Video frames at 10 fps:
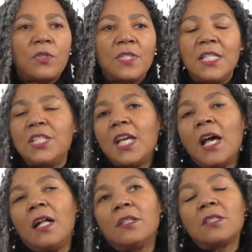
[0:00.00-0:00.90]

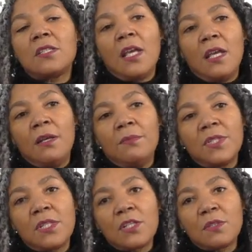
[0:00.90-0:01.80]
CGL
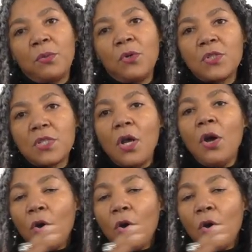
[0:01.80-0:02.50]
Star Supporter,